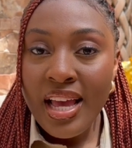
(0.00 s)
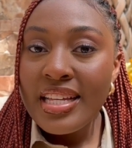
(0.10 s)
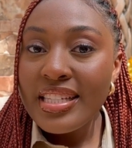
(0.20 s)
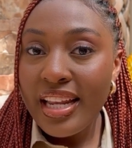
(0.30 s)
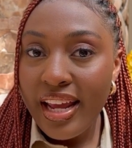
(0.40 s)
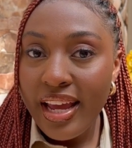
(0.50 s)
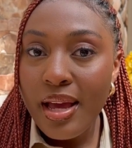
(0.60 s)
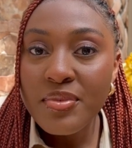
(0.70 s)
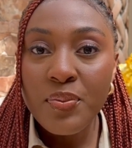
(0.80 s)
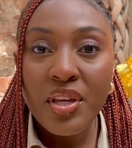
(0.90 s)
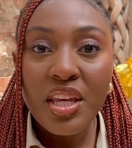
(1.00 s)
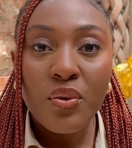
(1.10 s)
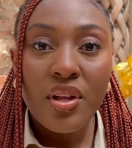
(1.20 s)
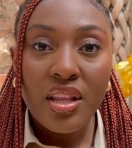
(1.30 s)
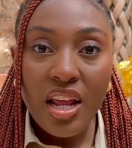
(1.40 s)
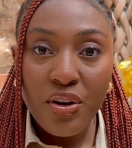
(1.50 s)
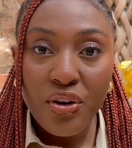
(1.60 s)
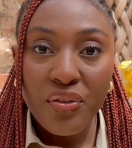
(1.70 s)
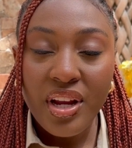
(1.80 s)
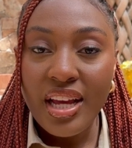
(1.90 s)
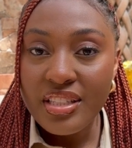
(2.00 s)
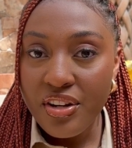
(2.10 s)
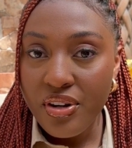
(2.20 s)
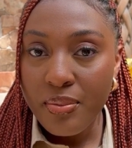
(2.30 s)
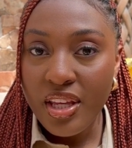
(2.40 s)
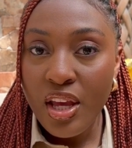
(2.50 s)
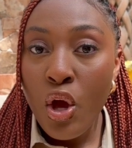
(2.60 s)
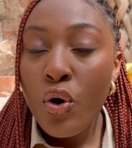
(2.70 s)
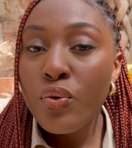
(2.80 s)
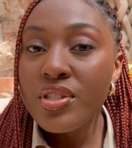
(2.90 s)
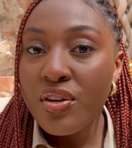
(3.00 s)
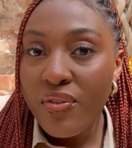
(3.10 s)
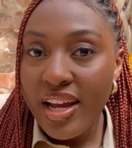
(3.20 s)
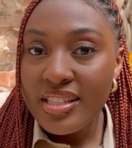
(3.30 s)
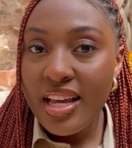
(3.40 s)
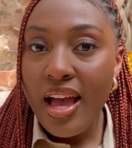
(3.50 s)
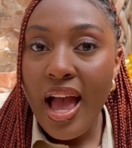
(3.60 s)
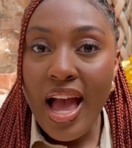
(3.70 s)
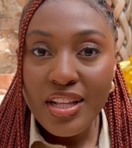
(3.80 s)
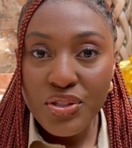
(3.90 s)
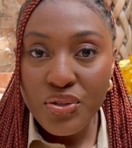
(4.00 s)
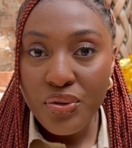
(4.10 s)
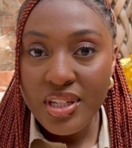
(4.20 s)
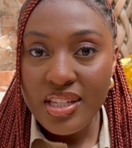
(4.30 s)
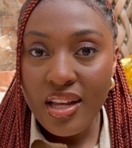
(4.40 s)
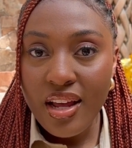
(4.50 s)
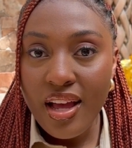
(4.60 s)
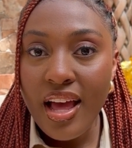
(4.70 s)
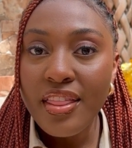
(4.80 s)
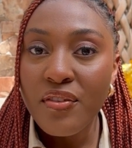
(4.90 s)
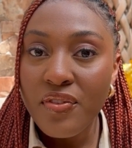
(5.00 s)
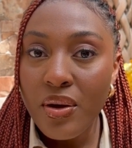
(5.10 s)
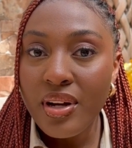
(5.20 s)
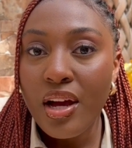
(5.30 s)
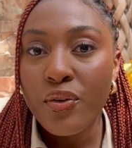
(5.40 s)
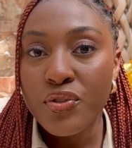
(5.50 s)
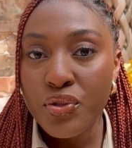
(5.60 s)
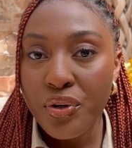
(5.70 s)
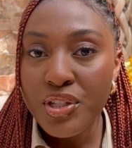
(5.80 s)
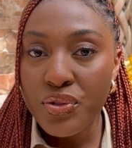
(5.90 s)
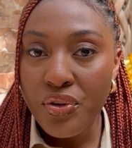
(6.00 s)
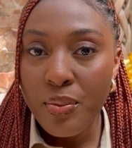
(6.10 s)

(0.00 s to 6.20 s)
Today, I'm speaking with Lanaire Aderemi, who is a writer and storyteller and the founder of Story Story